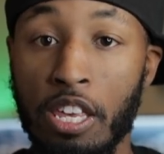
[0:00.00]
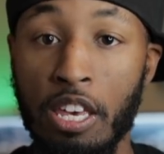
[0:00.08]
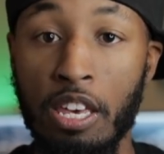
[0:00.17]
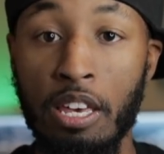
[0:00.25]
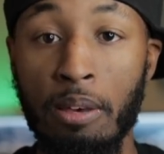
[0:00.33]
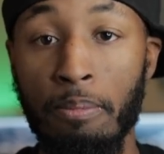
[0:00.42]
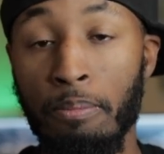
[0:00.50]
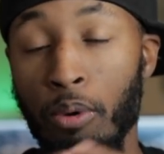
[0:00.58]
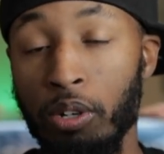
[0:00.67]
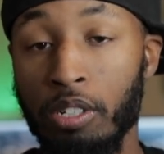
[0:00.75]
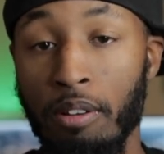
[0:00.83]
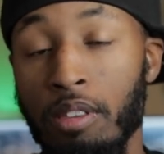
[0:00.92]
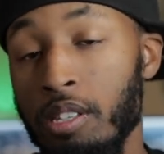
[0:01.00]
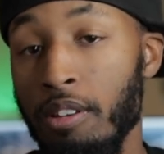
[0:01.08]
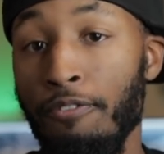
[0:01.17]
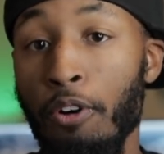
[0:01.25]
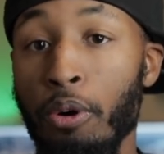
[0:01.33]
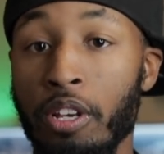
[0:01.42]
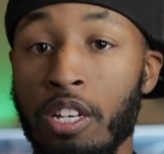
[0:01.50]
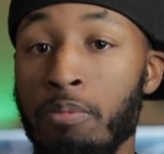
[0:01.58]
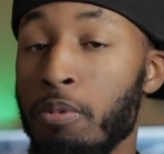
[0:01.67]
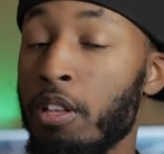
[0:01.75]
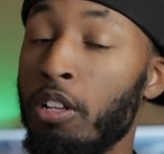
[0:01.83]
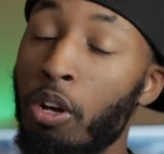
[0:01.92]
the more stuff that's in
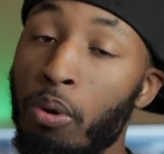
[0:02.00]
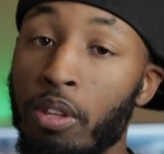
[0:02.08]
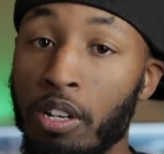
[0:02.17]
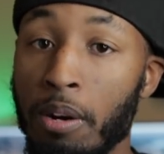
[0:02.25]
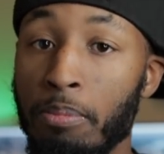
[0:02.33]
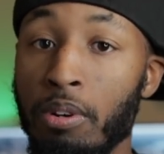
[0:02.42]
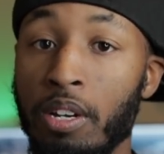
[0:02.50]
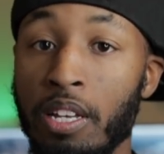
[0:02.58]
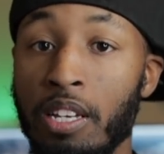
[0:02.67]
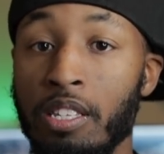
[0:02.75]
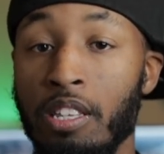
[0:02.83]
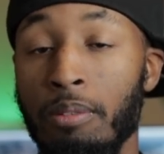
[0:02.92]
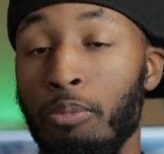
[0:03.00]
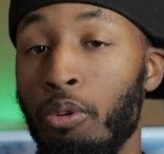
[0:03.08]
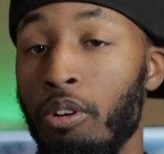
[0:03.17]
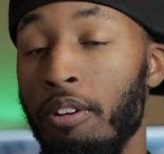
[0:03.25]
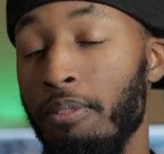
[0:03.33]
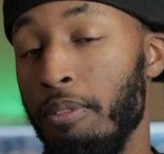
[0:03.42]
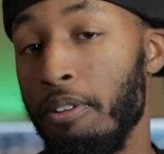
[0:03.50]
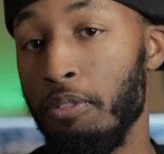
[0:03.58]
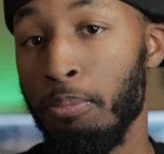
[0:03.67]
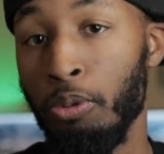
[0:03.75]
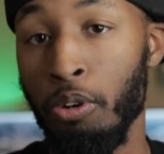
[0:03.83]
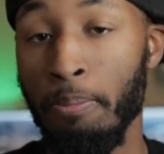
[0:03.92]
focus, but the lower the number it is and the more of
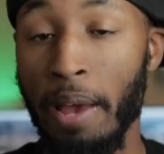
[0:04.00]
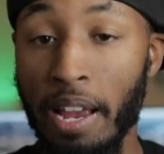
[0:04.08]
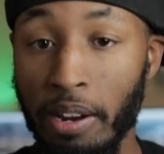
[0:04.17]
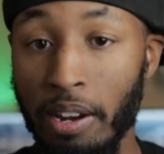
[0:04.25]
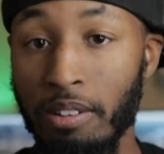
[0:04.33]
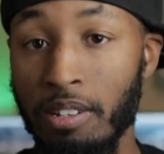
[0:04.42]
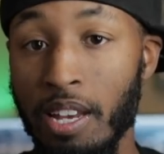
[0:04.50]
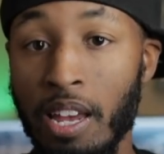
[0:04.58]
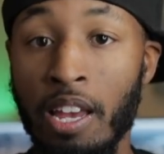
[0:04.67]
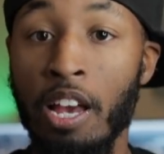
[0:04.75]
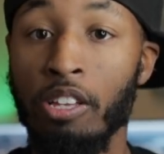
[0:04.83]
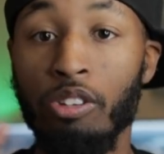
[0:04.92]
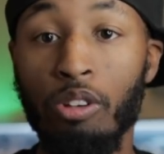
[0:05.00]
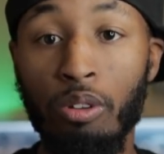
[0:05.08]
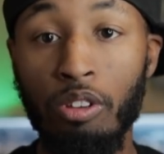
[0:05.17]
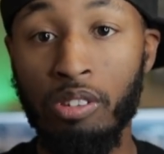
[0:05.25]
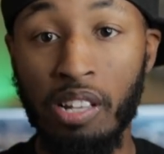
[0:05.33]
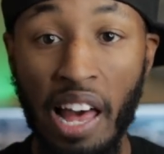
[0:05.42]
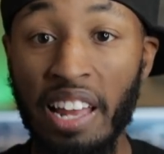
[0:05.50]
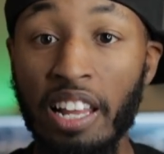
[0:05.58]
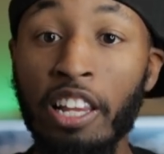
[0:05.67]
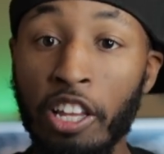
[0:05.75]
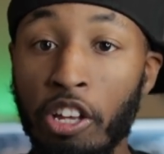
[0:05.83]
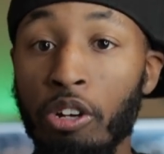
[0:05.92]
a blurry background you get. So there's a lot
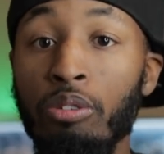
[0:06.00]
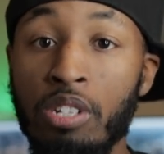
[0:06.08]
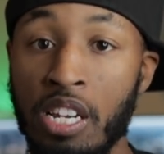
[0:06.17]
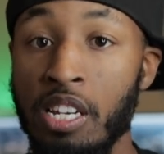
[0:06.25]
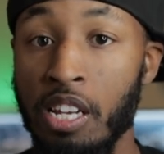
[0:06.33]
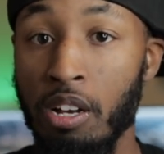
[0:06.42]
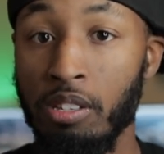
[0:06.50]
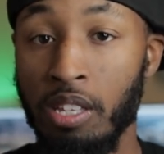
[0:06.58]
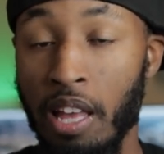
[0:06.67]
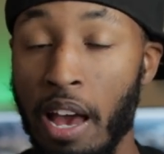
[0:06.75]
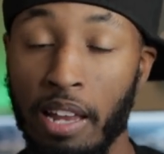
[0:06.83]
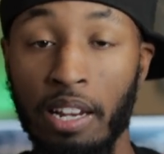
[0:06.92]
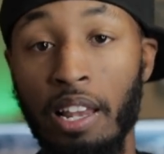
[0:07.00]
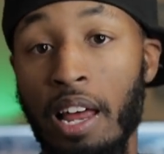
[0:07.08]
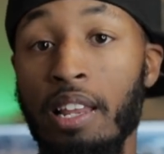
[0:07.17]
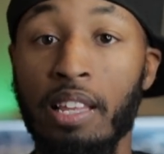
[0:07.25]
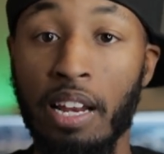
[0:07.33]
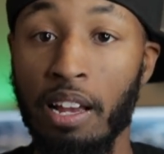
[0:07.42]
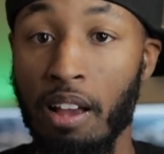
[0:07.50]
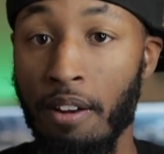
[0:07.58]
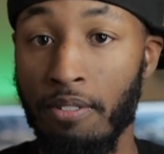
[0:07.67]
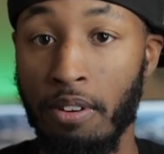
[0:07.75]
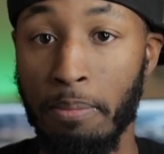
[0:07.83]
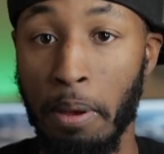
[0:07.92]
of little details in that, and a lot of that I
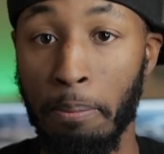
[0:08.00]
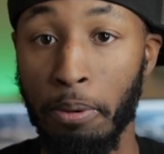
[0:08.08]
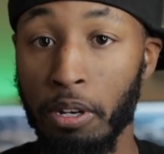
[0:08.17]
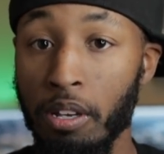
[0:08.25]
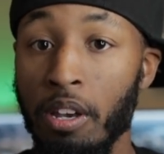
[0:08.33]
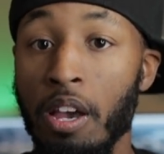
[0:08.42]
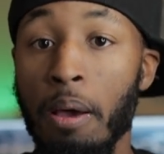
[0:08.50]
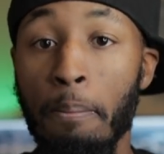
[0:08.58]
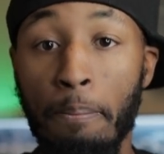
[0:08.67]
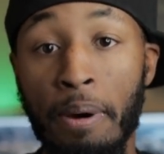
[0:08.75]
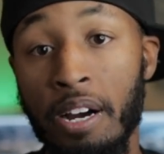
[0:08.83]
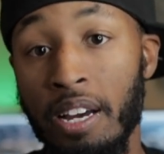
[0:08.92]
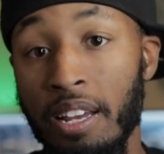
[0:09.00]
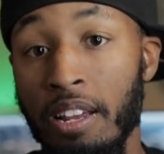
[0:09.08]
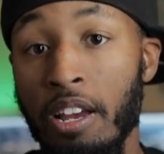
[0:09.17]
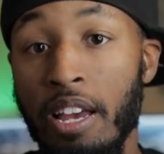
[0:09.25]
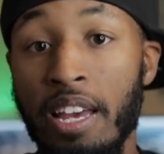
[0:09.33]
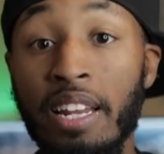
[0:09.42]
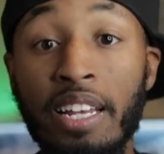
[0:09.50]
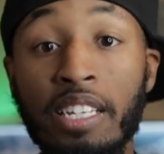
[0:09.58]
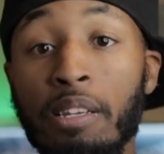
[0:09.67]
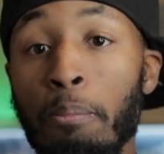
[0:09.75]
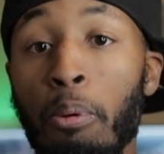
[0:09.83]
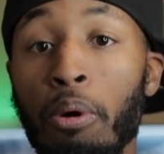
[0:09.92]
cover in my book, but it
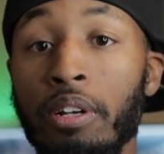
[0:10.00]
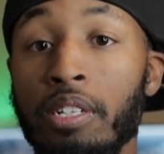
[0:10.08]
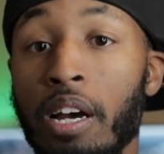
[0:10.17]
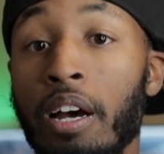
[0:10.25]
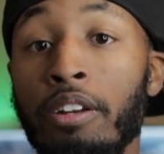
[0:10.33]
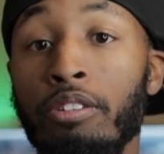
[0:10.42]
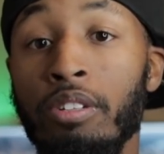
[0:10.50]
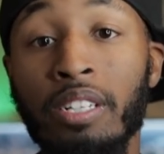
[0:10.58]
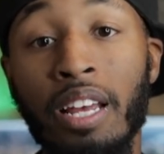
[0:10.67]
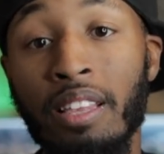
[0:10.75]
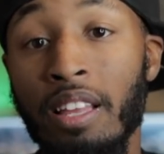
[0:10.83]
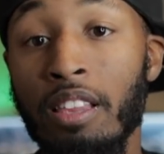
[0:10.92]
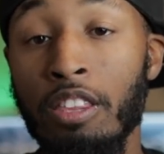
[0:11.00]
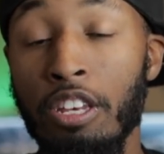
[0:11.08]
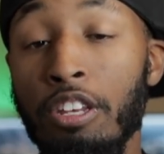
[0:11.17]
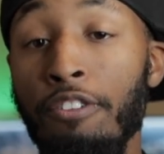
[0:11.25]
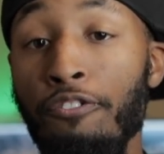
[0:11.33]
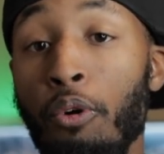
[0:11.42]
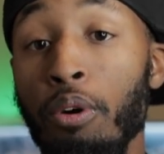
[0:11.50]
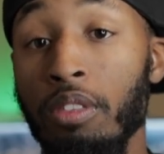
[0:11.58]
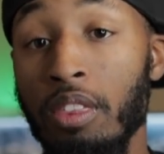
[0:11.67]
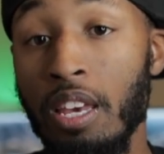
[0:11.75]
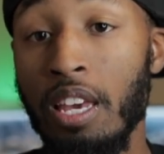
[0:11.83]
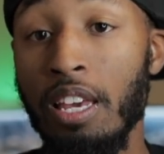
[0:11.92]
is important to understand that these four
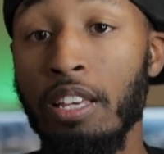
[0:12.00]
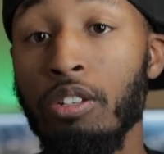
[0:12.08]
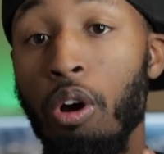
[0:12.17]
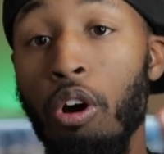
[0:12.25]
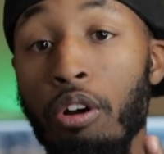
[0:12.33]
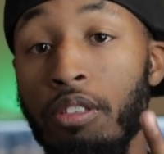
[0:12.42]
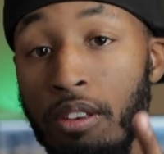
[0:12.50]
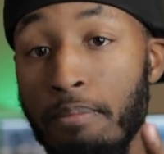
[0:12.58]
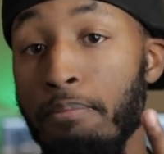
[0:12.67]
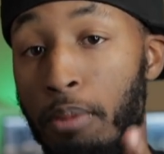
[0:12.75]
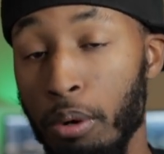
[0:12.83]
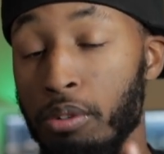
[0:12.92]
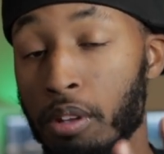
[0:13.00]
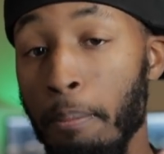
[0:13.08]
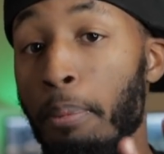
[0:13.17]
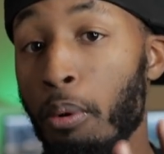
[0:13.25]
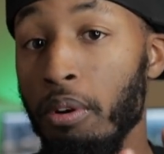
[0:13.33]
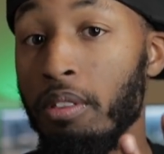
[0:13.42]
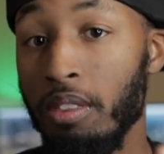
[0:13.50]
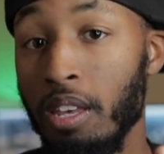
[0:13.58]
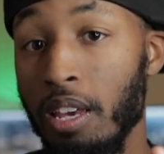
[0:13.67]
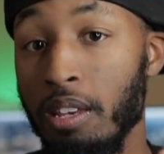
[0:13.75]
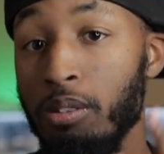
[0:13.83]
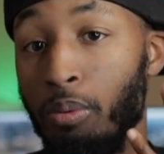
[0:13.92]
things are the most important
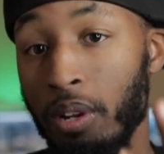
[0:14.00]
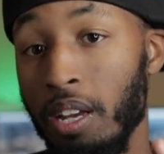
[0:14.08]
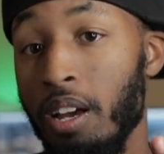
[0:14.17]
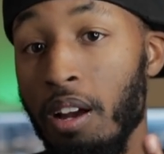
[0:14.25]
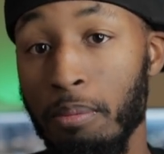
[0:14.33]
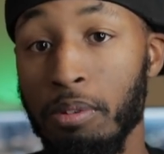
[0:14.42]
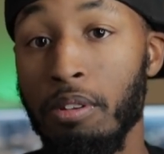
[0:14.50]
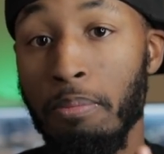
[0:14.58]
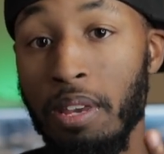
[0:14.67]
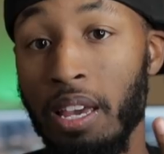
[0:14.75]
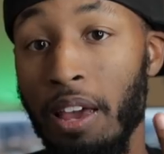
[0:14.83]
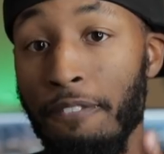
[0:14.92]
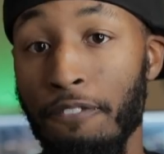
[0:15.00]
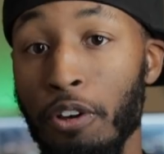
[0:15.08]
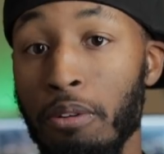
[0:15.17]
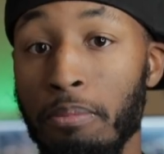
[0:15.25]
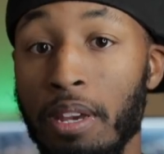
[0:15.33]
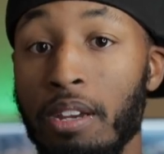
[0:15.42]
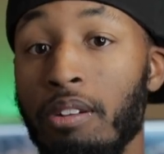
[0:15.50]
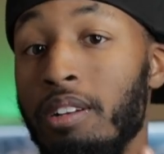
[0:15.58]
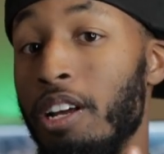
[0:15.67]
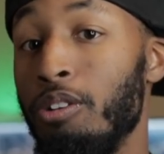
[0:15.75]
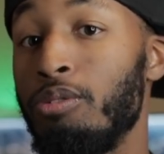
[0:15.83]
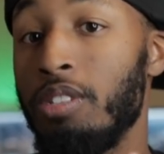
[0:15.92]
things when it comes to being a filmmaker
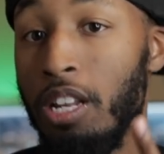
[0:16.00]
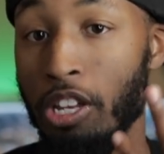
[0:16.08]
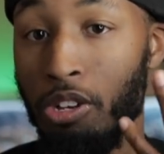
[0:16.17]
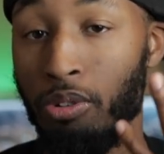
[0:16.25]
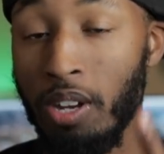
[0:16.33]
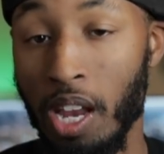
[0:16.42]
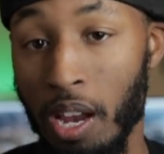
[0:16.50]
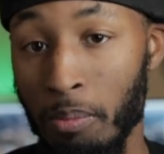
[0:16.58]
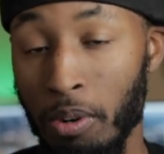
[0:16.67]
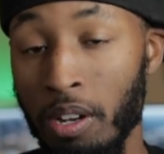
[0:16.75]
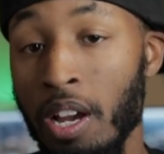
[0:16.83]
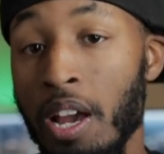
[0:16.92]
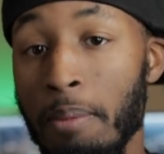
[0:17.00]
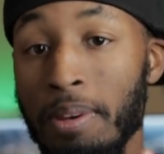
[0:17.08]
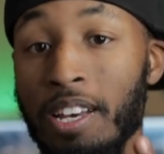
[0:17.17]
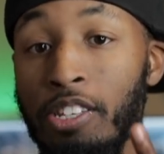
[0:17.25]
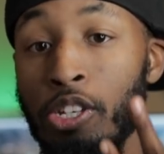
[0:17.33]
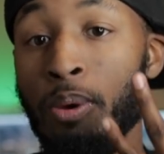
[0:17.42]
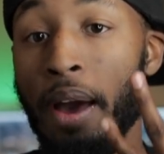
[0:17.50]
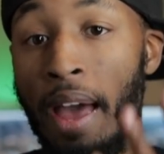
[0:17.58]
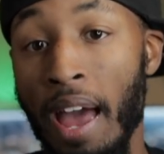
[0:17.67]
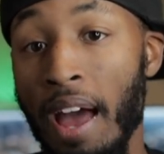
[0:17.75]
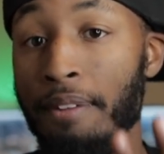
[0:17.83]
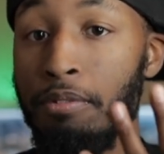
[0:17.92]
and understanding your camera, because you
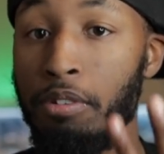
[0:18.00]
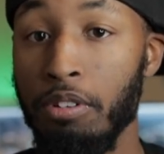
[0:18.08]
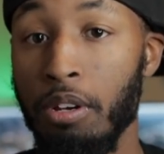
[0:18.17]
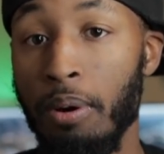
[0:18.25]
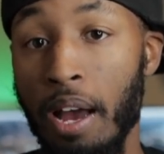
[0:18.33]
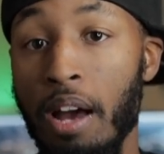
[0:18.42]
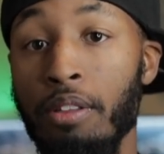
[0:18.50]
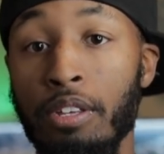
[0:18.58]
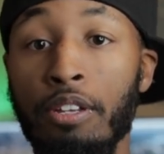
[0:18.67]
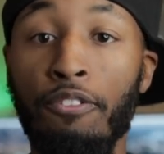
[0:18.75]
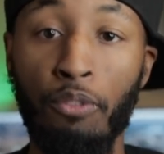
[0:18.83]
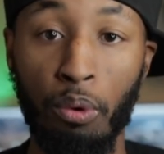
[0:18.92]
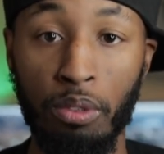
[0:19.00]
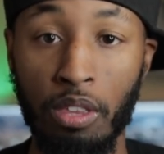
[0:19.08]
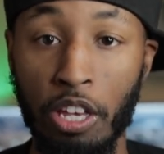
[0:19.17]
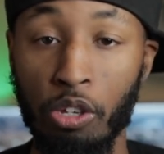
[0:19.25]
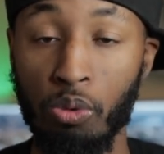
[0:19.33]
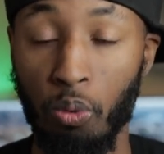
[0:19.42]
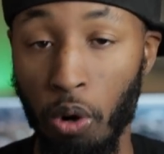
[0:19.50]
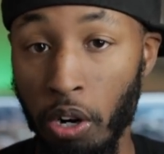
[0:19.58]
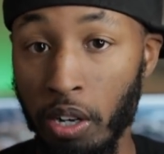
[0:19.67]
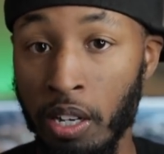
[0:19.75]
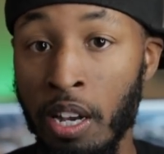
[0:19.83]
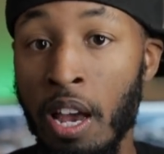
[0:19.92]
have to know how these four things
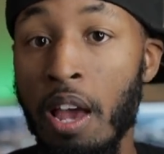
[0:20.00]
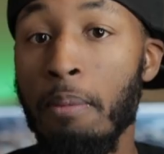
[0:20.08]
work.